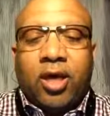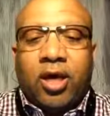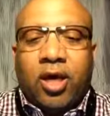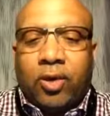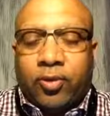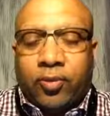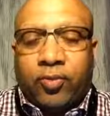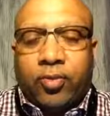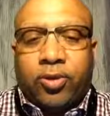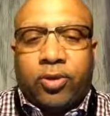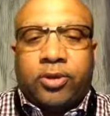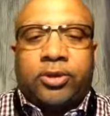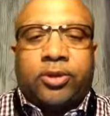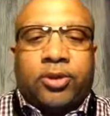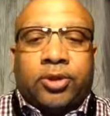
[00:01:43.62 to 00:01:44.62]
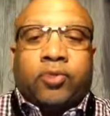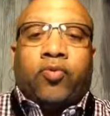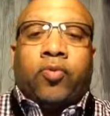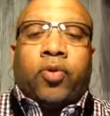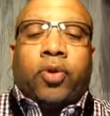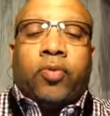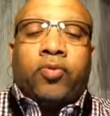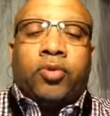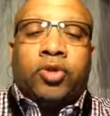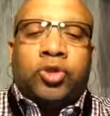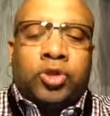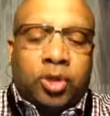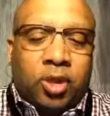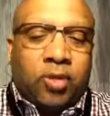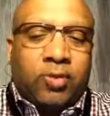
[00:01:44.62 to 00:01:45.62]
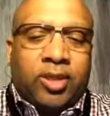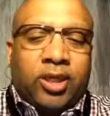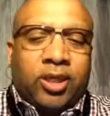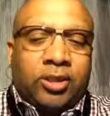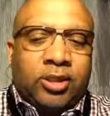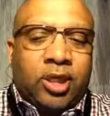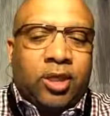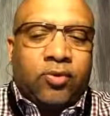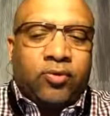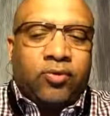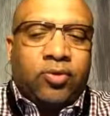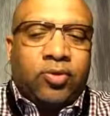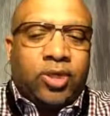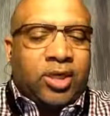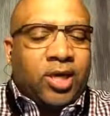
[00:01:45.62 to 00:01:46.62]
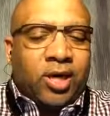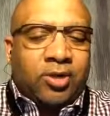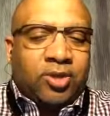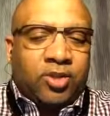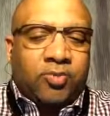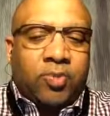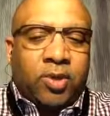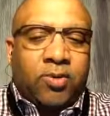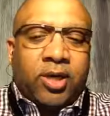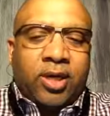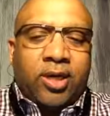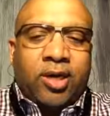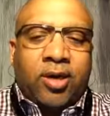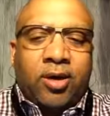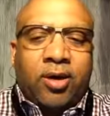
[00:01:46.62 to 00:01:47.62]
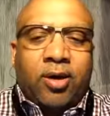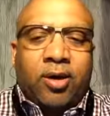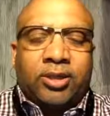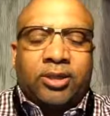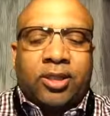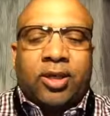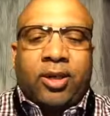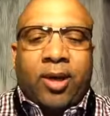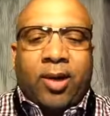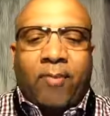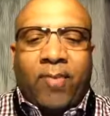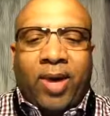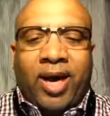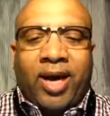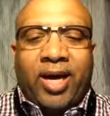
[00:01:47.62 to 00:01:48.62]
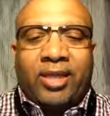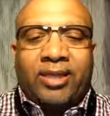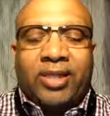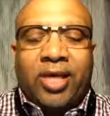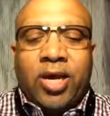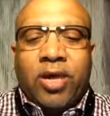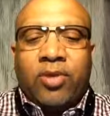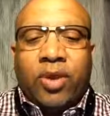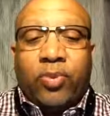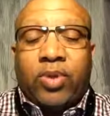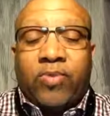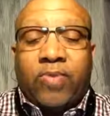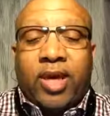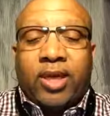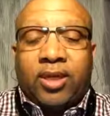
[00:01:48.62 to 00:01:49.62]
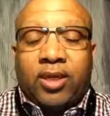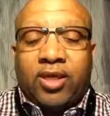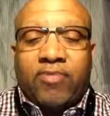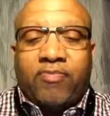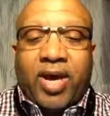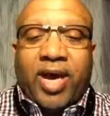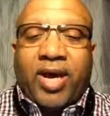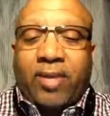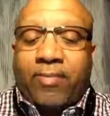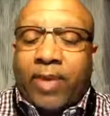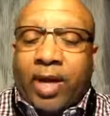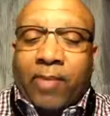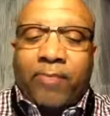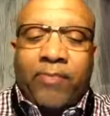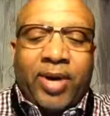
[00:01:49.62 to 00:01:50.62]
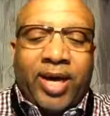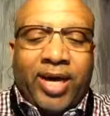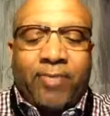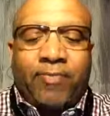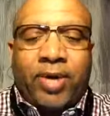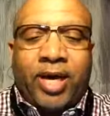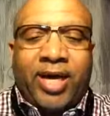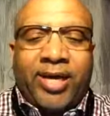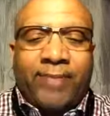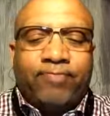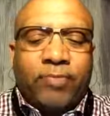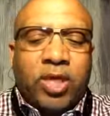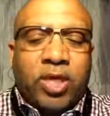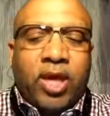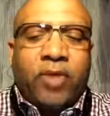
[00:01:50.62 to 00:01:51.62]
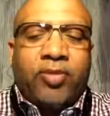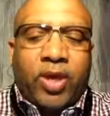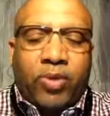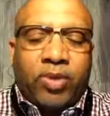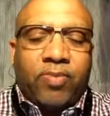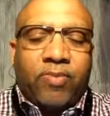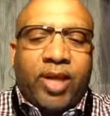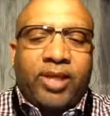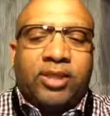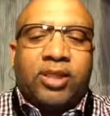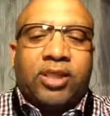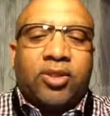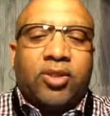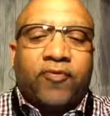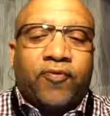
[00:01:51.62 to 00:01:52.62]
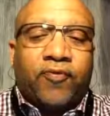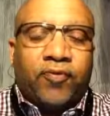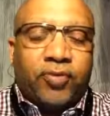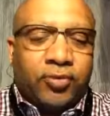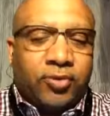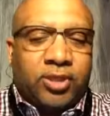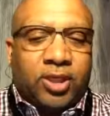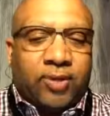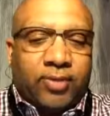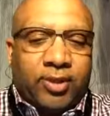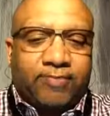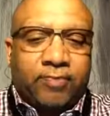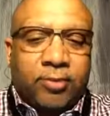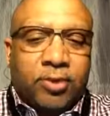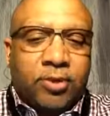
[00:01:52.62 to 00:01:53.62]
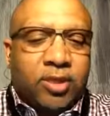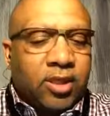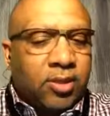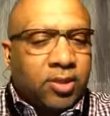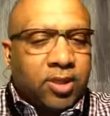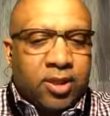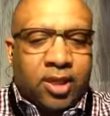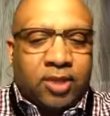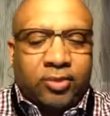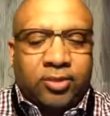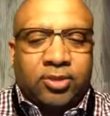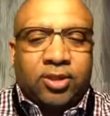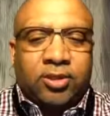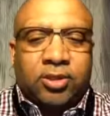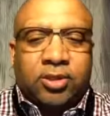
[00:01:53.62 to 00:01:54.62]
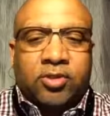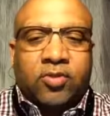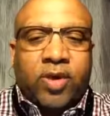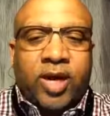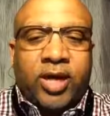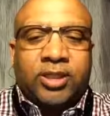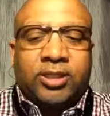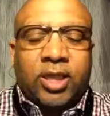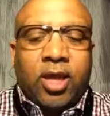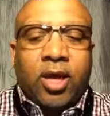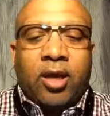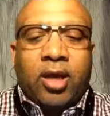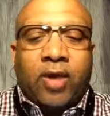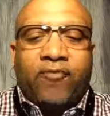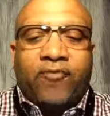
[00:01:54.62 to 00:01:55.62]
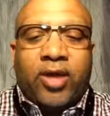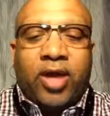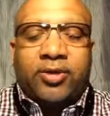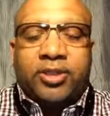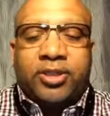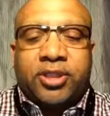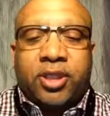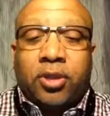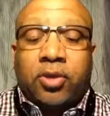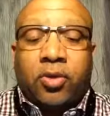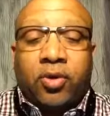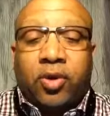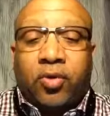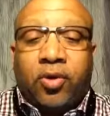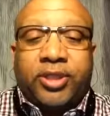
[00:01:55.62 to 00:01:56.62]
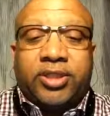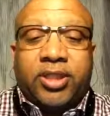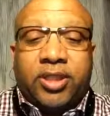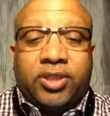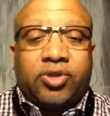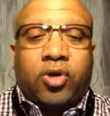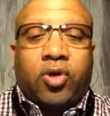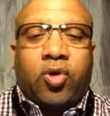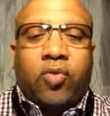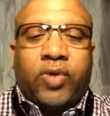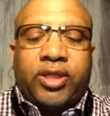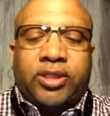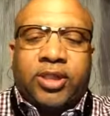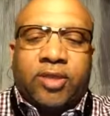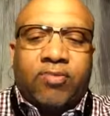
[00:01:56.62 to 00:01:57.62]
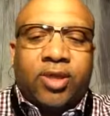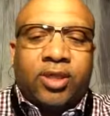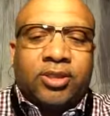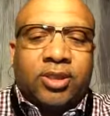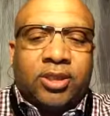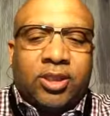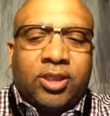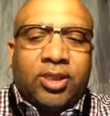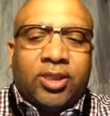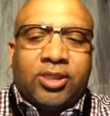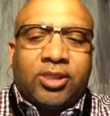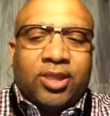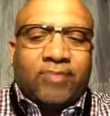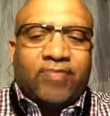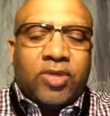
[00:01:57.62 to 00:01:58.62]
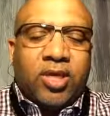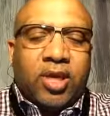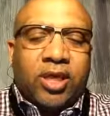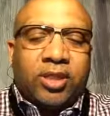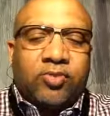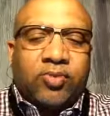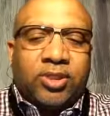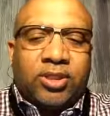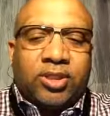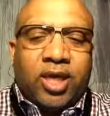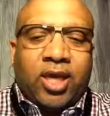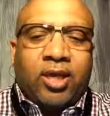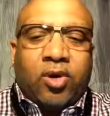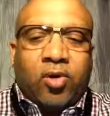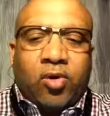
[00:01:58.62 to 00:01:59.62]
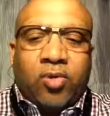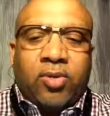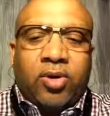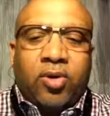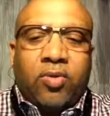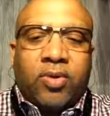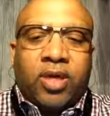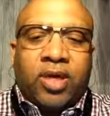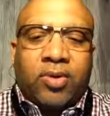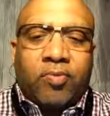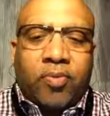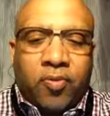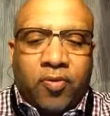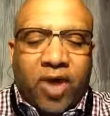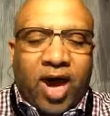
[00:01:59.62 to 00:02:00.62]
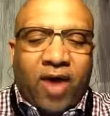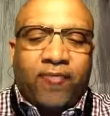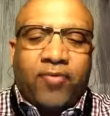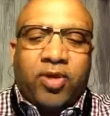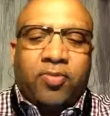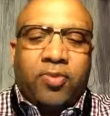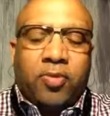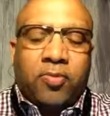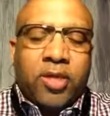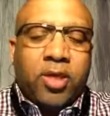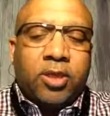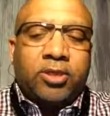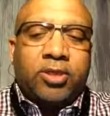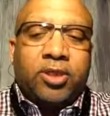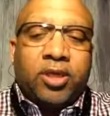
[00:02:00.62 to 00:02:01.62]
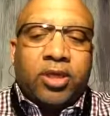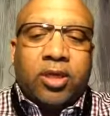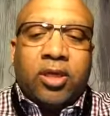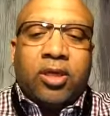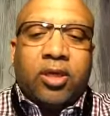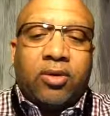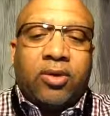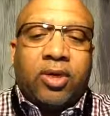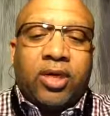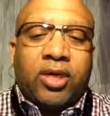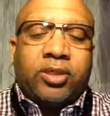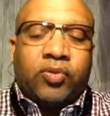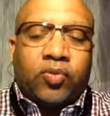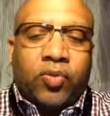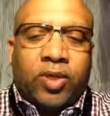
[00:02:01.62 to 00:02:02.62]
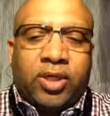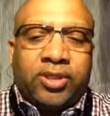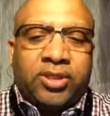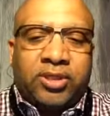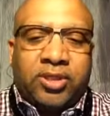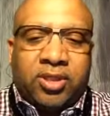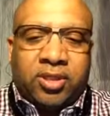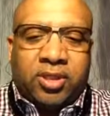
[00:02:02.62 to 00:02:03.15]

of the Word so that the Word will germinate, take root in our spirit, in our hearts, and in our minds, that we might live by it, abide by it, and that we might see the fruits of it in the name of Jesus Christ. Now, Father, send your anointing as always that makes teaching, as we state over and over again, profitable to the hearer as well as to the